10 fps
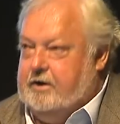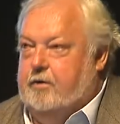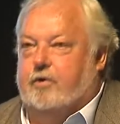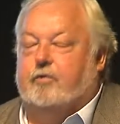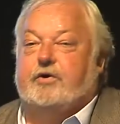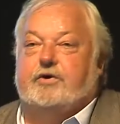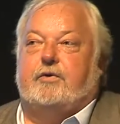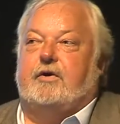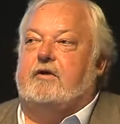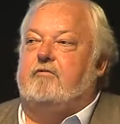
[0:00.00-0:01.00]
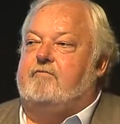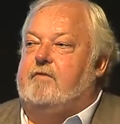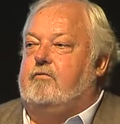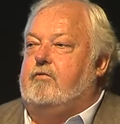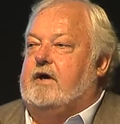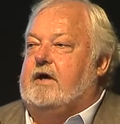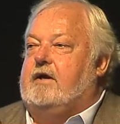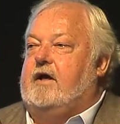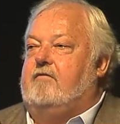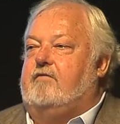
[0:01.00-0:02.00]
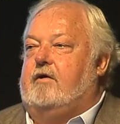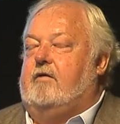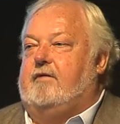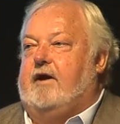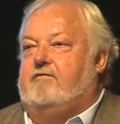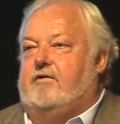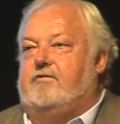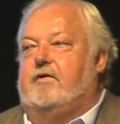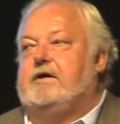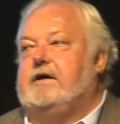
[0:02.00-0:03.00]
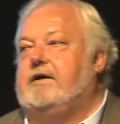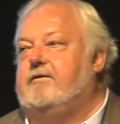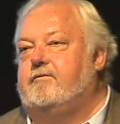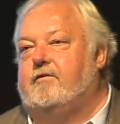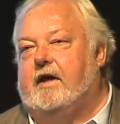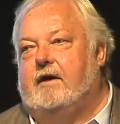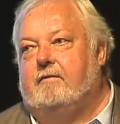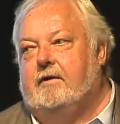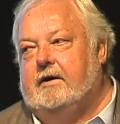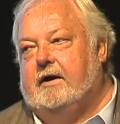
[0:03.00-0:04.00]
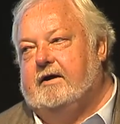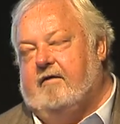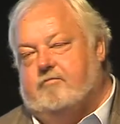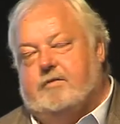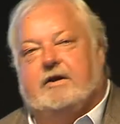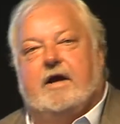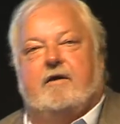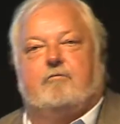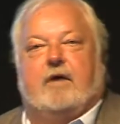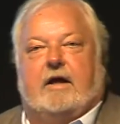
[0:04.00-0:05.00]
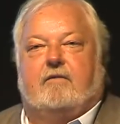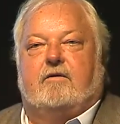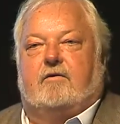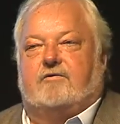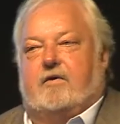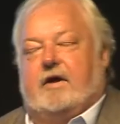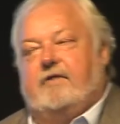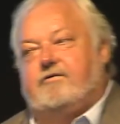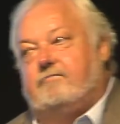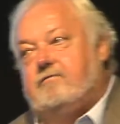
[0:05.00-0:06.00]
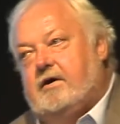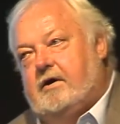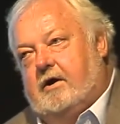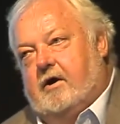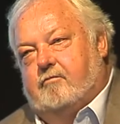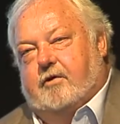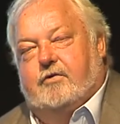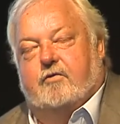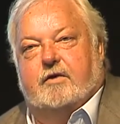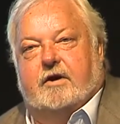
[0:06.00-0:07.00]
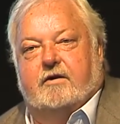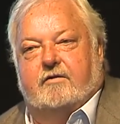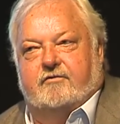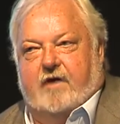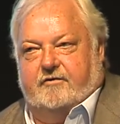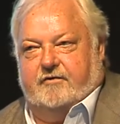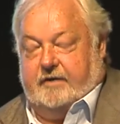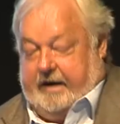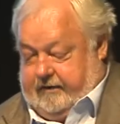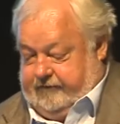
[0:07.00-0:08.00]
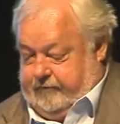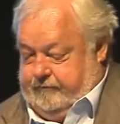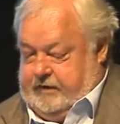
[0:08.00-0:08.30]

What are we doing? We've been working now for a bit over 3 years with our government counterpart, the Australasian Procurement and Construction Council,